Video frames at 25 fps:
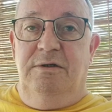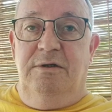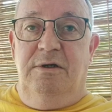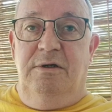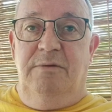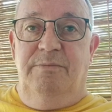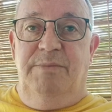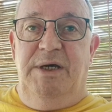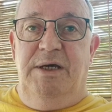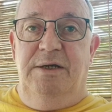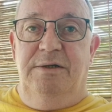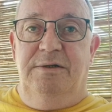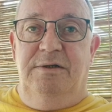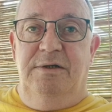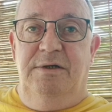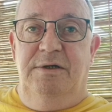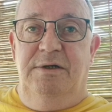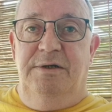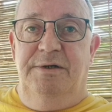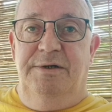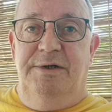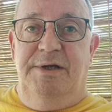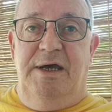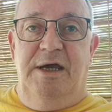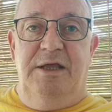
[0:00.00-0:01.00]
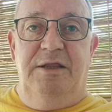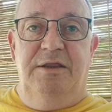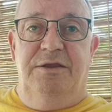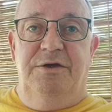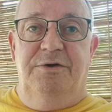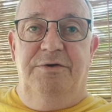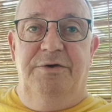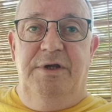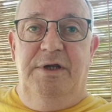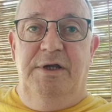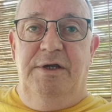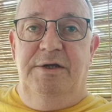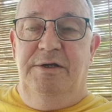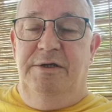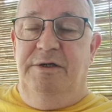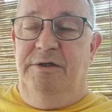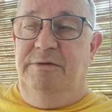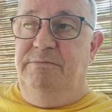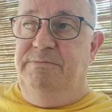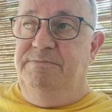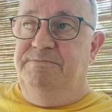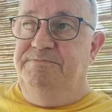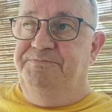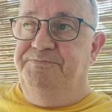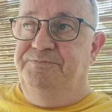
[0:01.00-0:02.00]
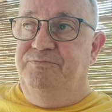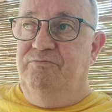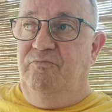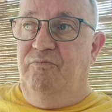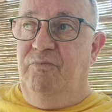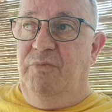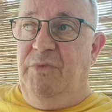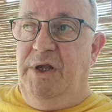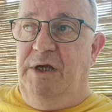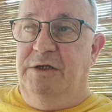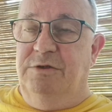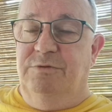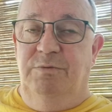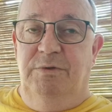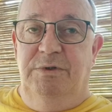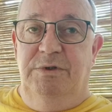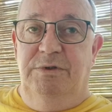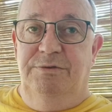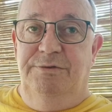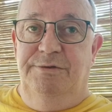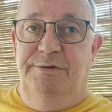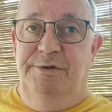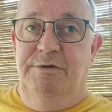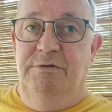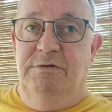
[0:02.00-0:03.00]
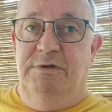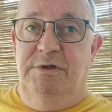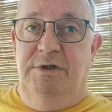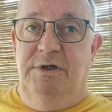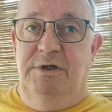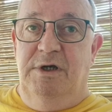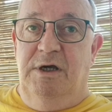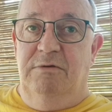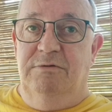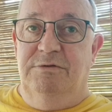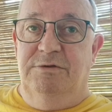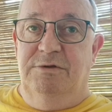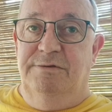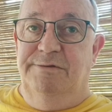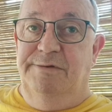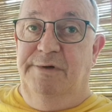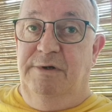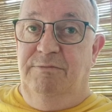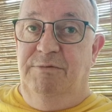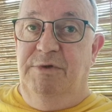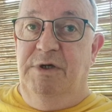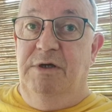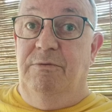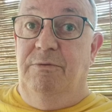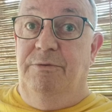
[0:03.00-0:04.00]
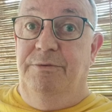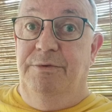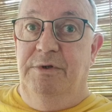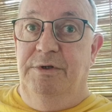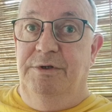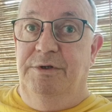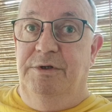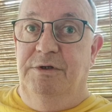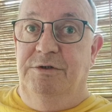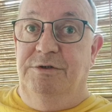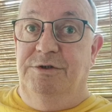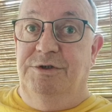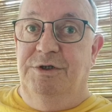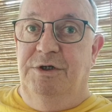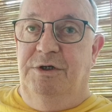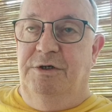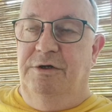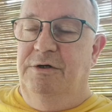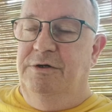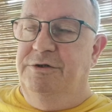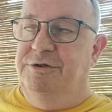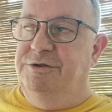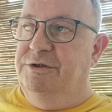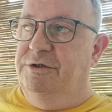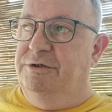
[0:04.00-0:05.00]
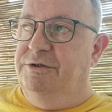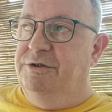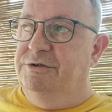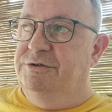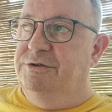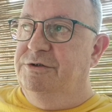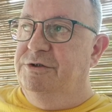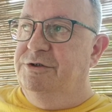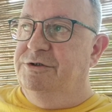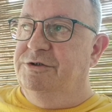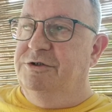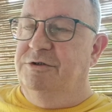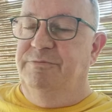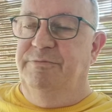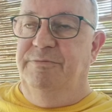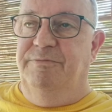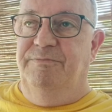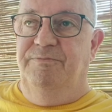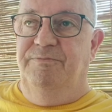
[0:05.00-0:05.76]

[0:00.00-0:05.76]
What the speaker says: about 9:30 a.m., that's when usually I'm getting a really good charge on the system.